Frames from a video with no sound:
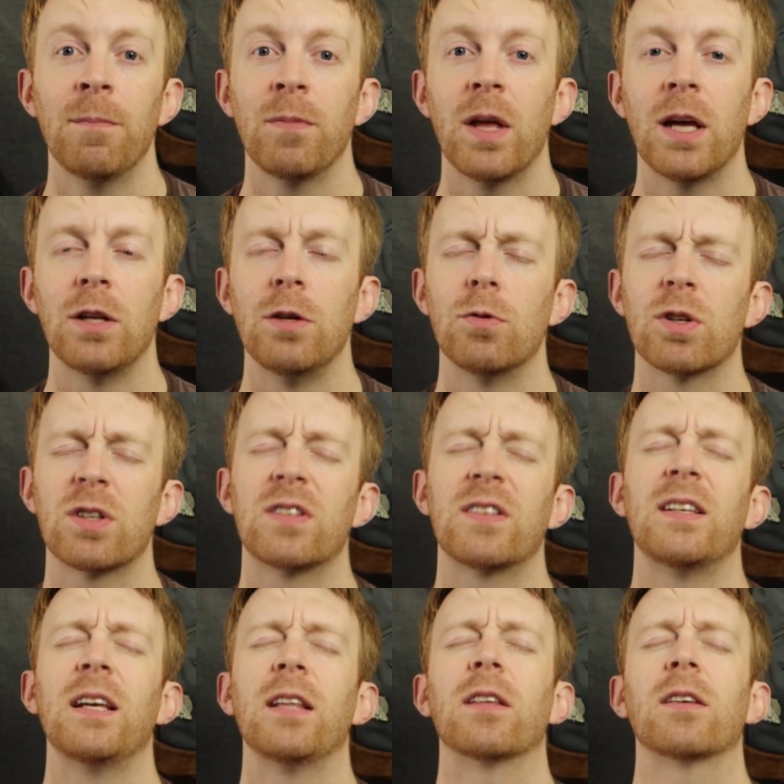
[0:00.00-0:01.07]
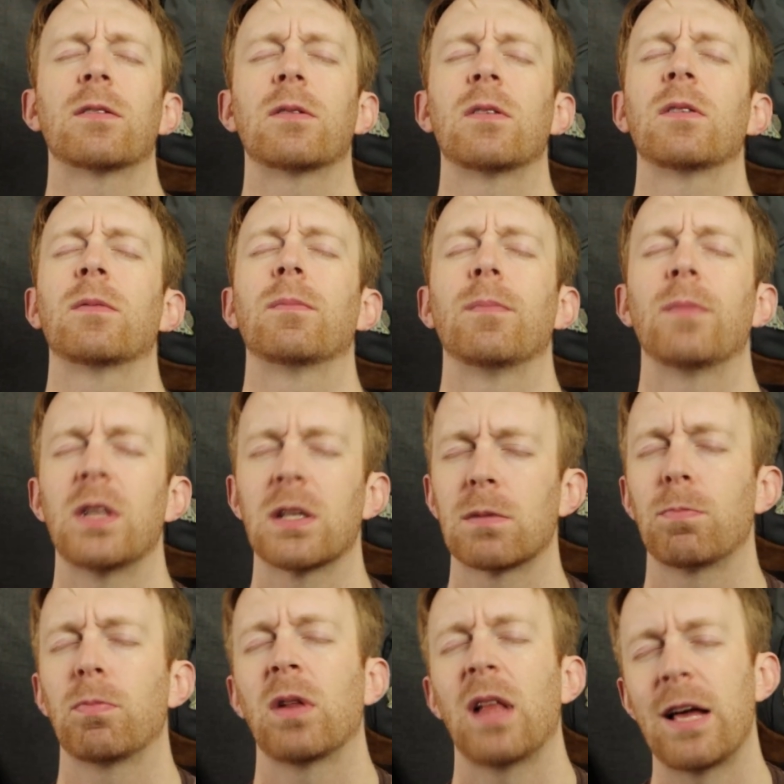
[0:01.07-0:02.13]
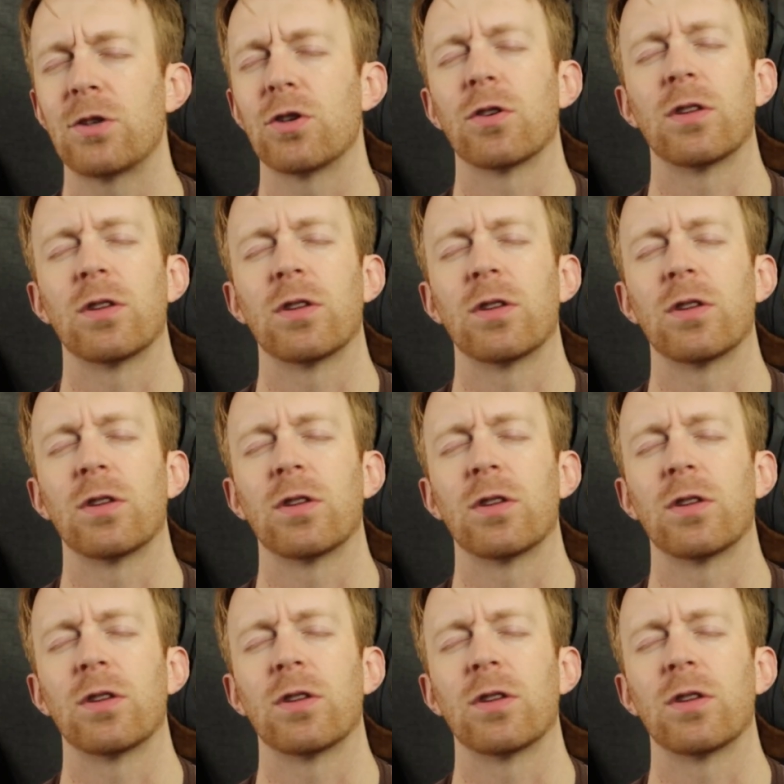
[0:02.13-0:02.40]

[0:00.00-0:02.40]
And you just see this pleasure, this